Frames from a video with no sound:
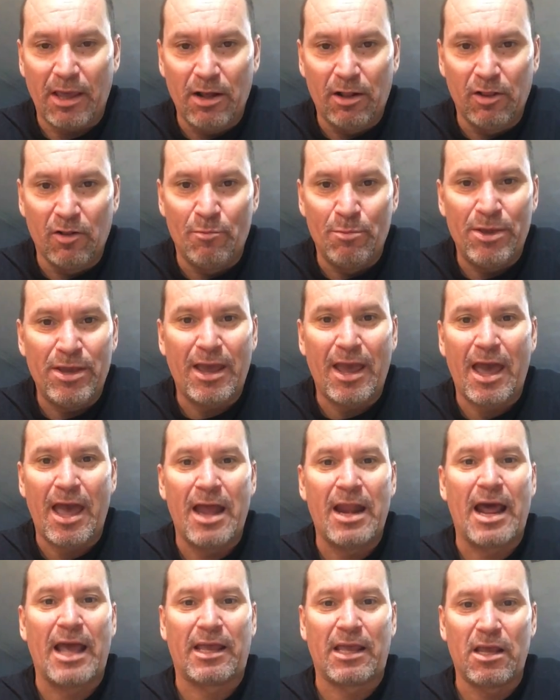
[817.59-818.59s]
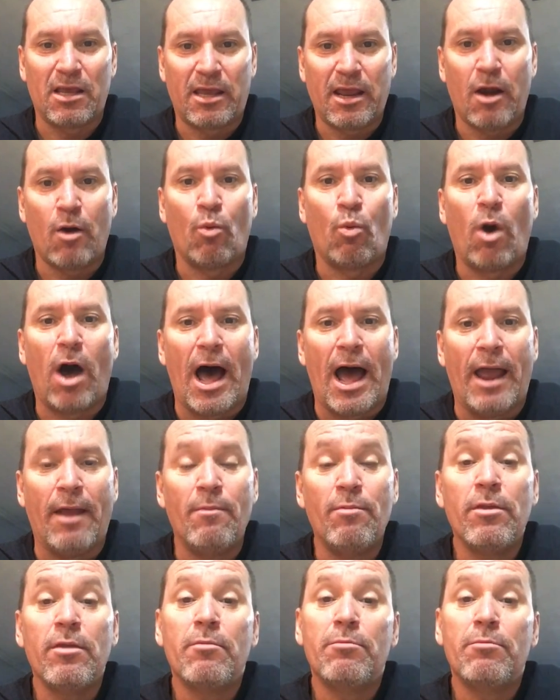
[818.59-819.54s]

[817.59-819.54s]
ill of me, and I can care. Why?